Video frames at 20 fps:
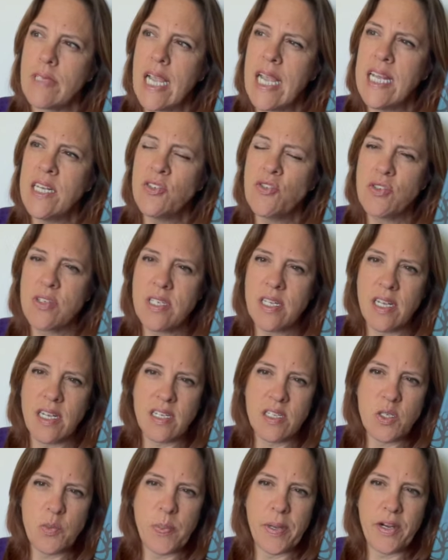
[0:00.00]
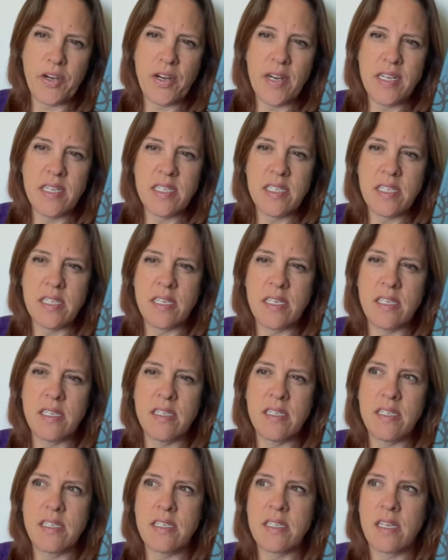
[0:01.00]
interesting
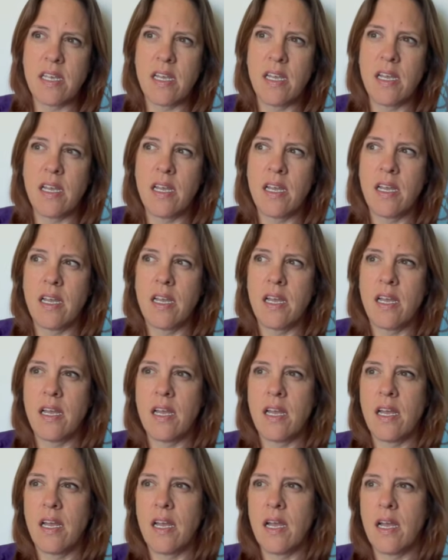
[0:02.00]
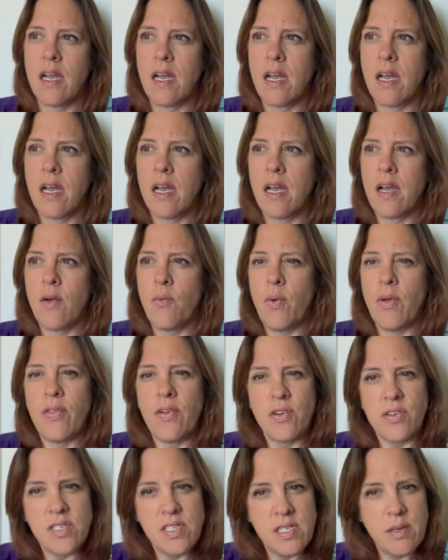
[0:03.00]
experiences with
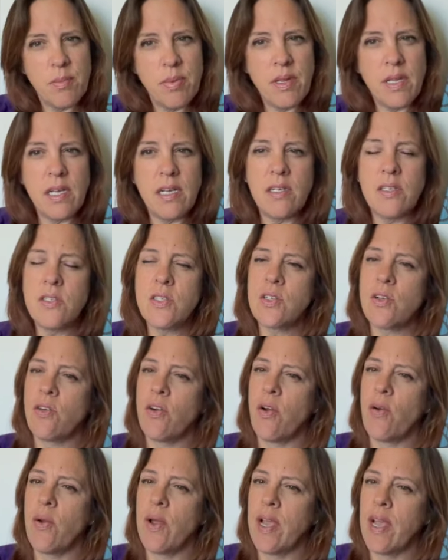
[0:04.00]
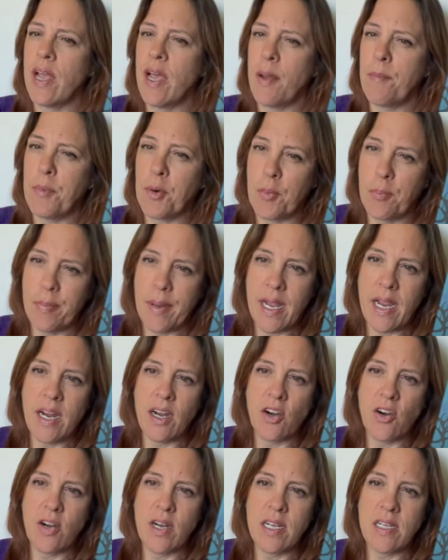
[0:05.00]
her siblings growing up, her
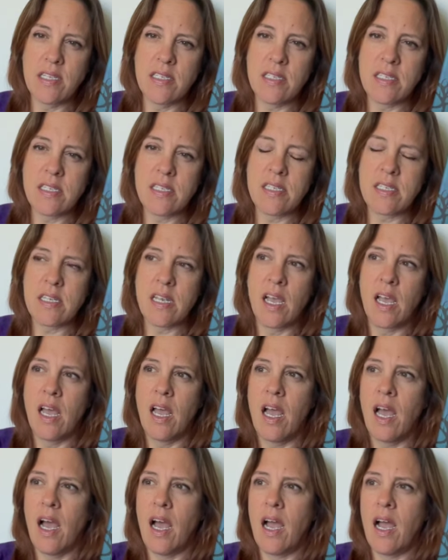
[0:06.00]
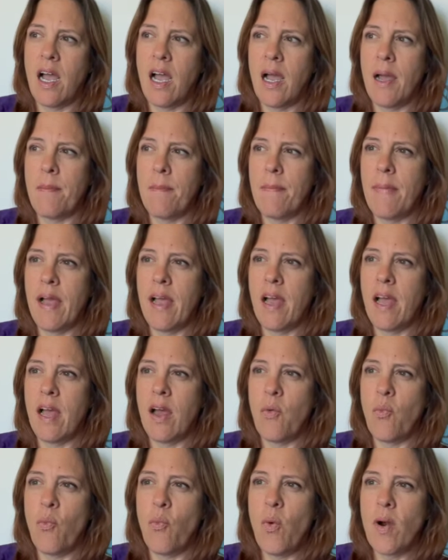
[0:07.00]
parents.
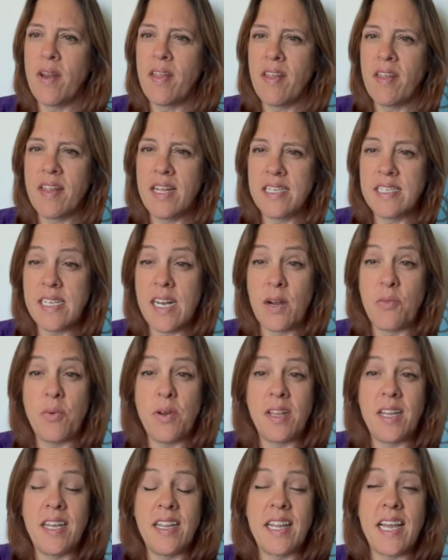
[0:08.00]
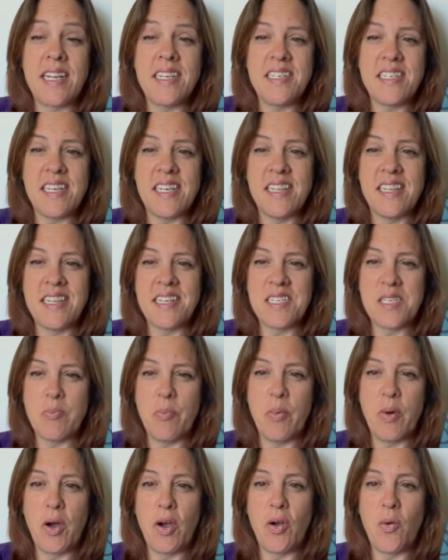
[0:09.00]
One of the things that I really liked in this
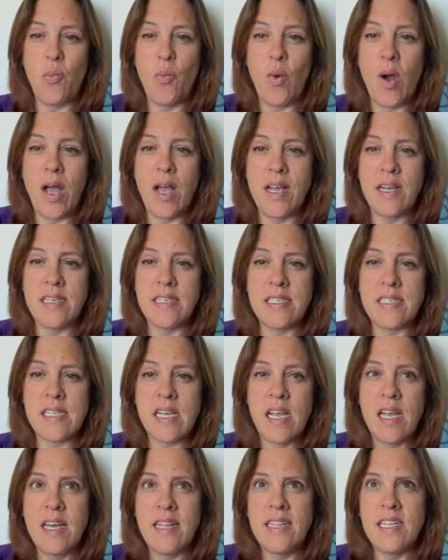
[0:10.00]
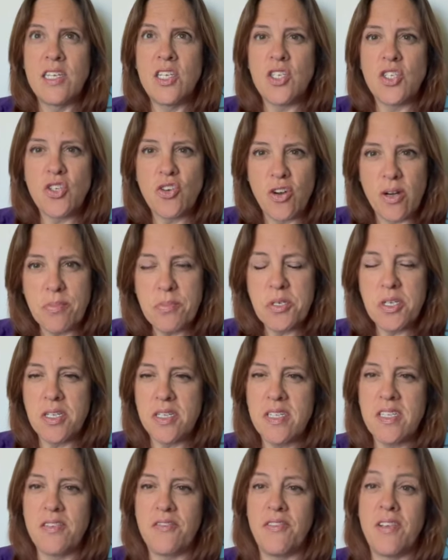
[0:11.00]
book was the
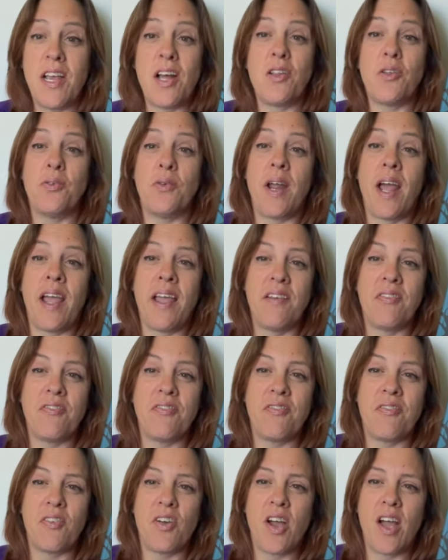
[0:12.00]
descriptions of Yellowknife,